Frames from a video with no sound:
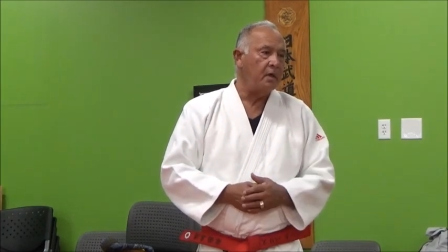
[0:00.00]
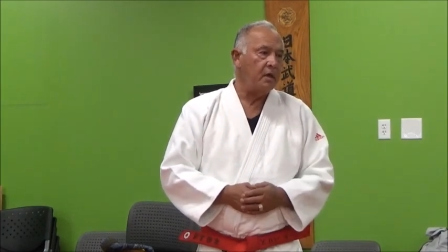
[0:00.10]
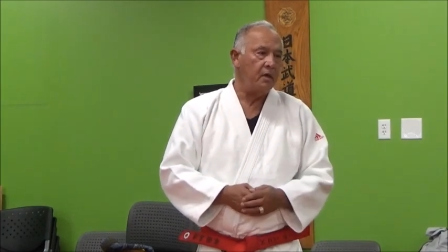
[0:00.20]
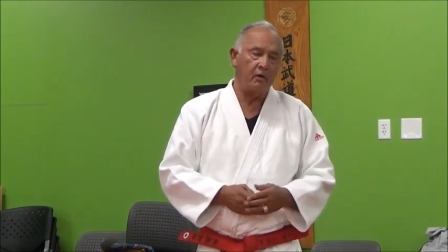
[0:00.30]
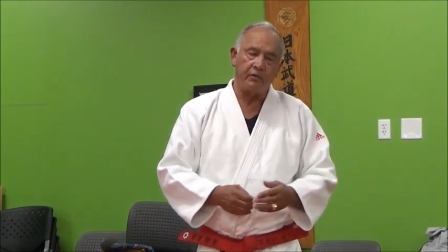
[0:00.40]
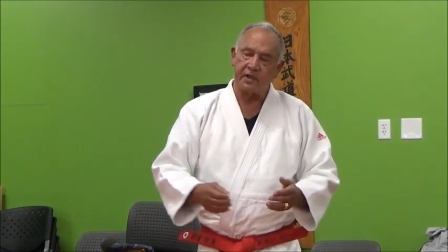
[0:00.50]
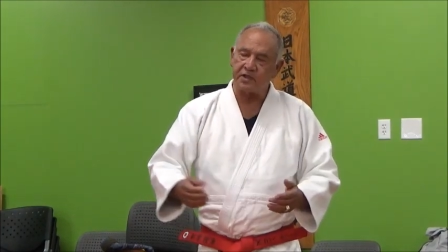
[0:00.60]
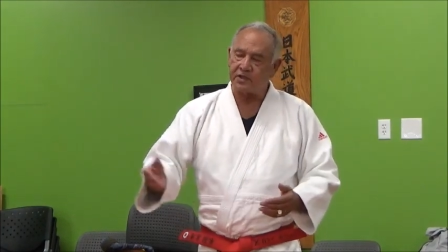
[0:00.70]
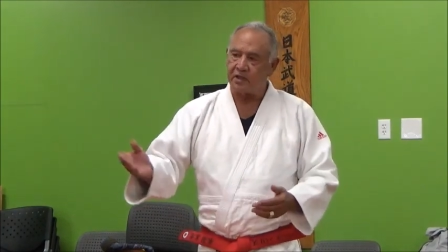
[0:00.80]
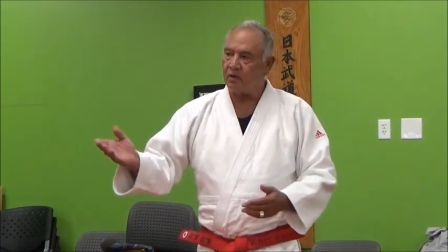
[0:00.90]
You don't
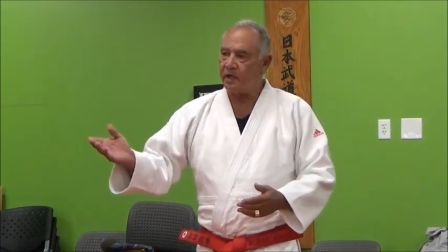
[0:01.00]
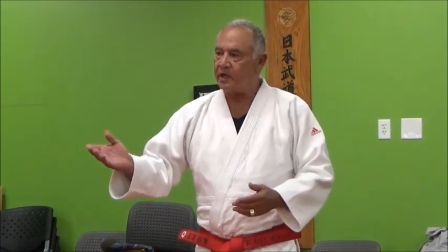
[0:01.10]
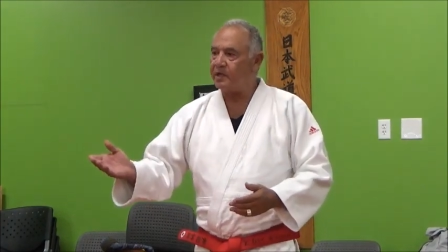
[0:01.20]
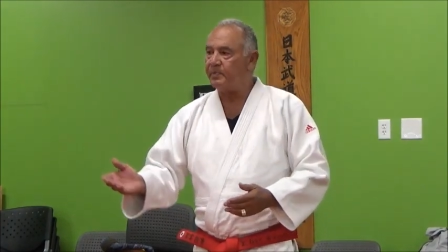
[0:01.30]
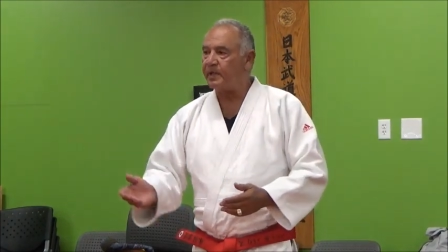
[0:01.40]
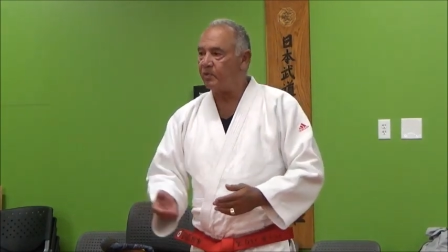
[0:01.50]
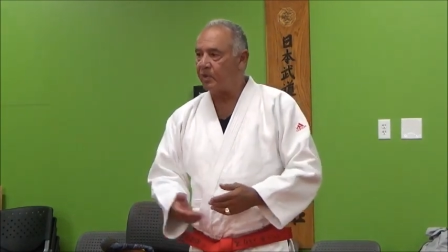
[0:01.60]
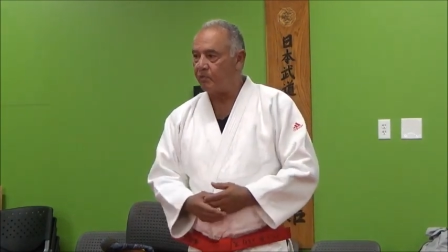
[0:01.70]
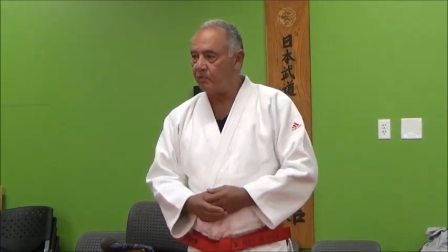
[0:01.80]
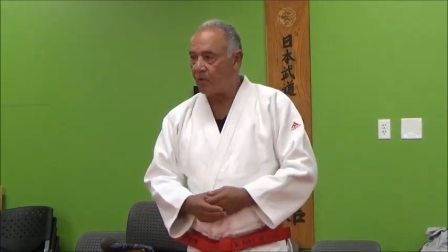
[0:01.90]
necessarily need to be
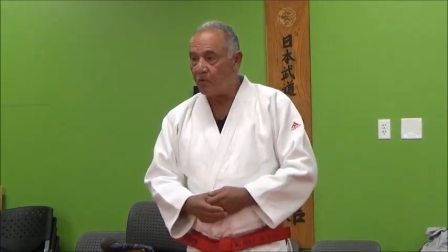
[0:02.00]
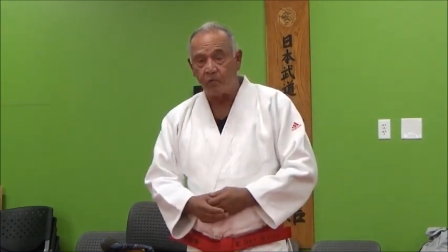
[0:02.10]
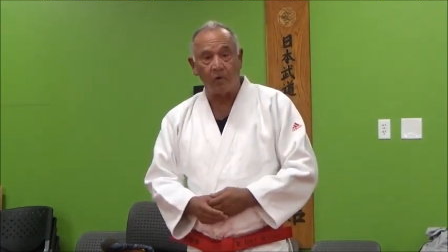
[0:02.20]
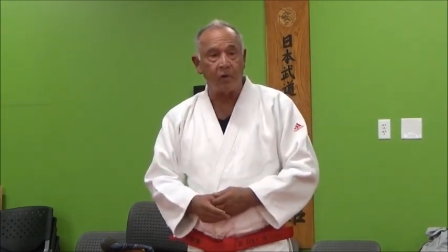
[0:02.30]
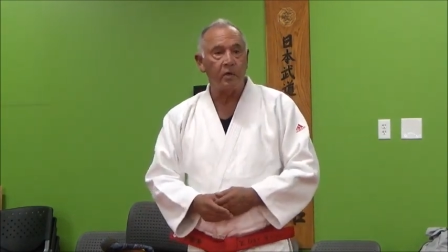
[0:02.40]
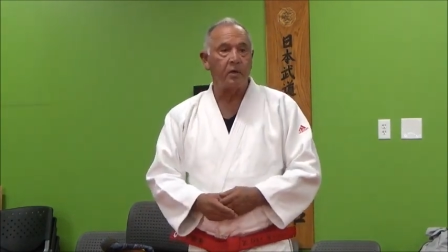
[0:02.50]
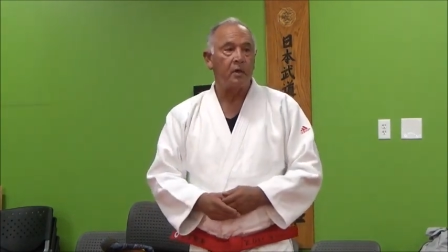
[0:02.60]
doing road work.